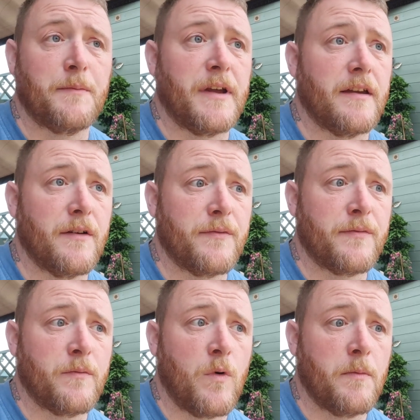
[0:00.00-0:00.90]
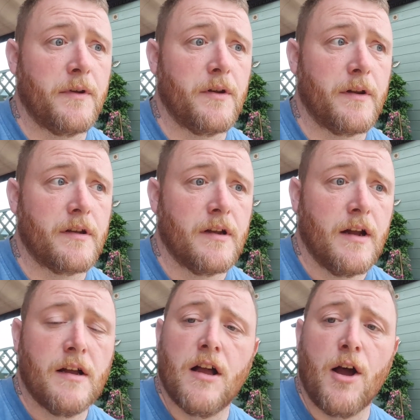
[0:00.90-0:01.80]
update of what I've been doing.
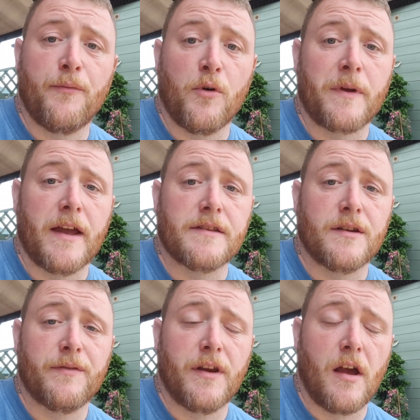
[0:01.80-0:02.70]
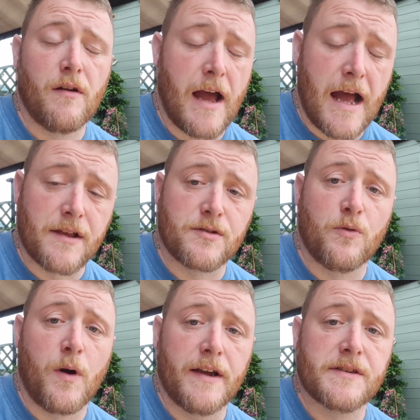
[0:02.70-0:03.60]
Before we get into the video, as
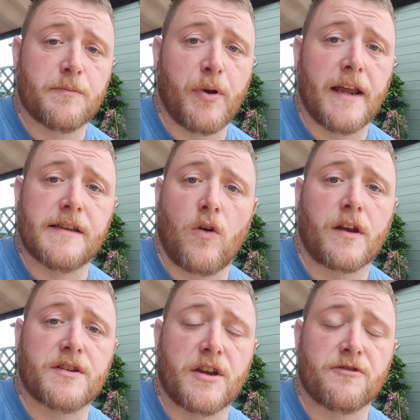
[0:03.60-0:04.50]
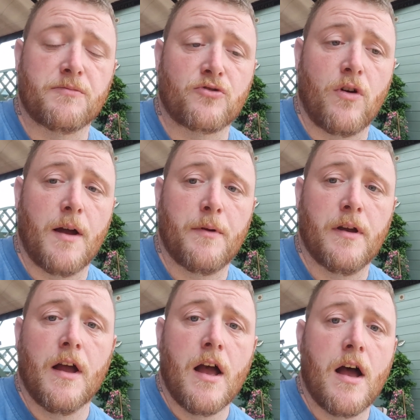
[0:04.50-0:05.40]
always, please like, share, subscribe.
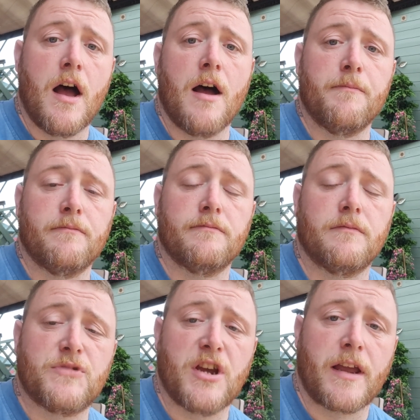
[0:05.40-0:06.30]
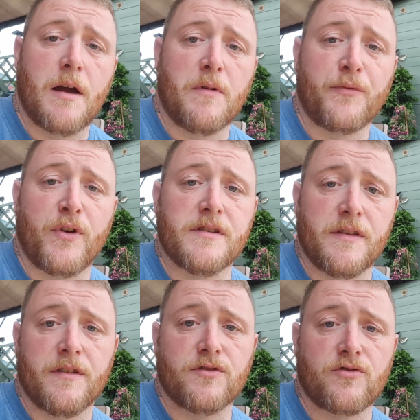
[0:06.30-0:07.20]
Check out my friends
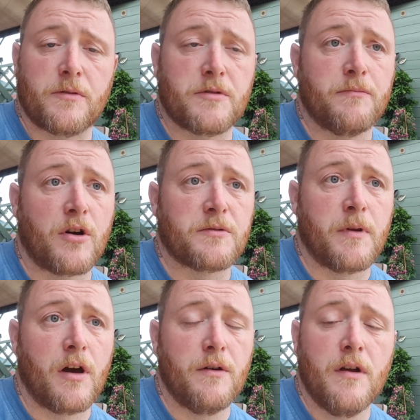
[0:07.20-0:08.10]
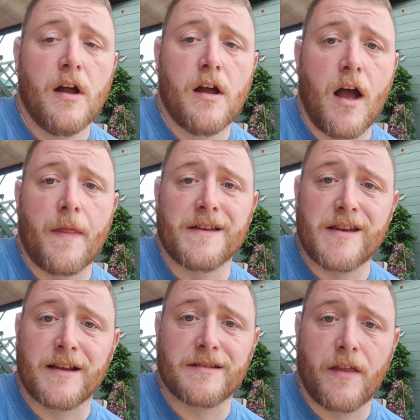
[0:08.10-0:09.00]
in the description box below. There's
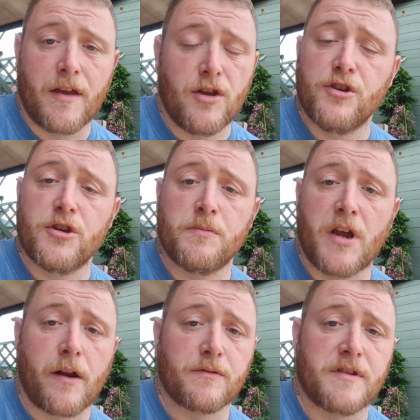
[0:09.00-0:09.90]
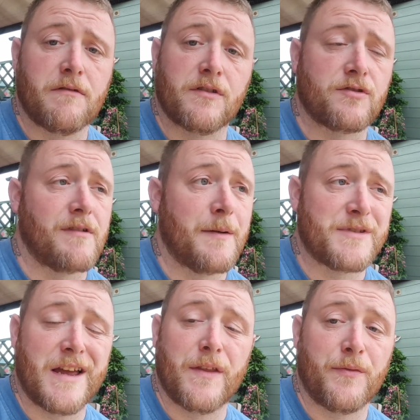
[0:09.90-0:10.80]
links to their YouTube channels, their
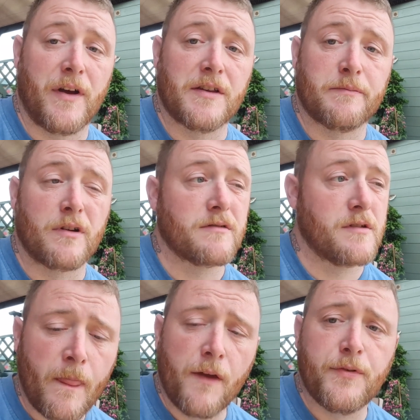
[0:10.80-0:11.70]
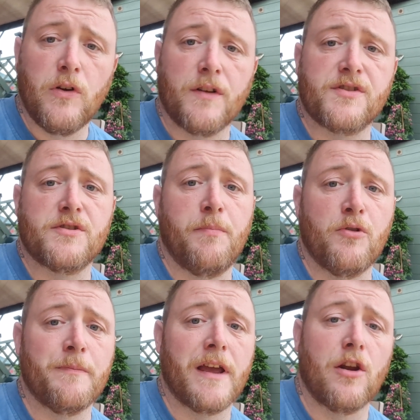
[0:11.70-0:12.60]
Instagrams and their Facebooks. If you'd like to
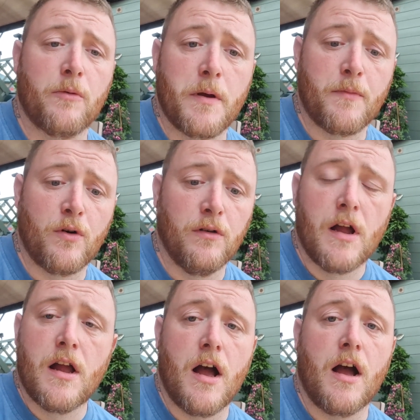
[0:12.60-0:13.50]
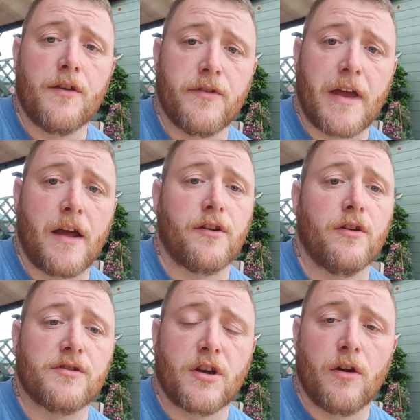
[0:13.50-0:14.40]
support me a little bit more, you can
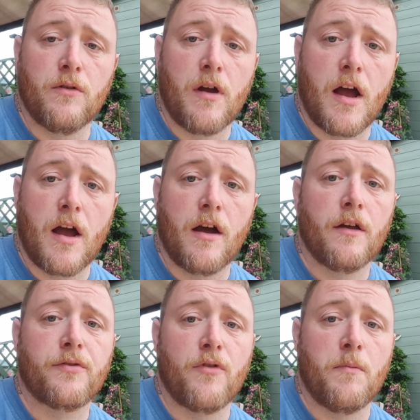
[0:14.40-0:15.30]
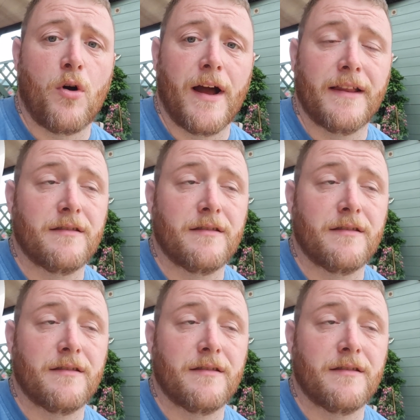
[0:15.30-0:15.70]
do so through my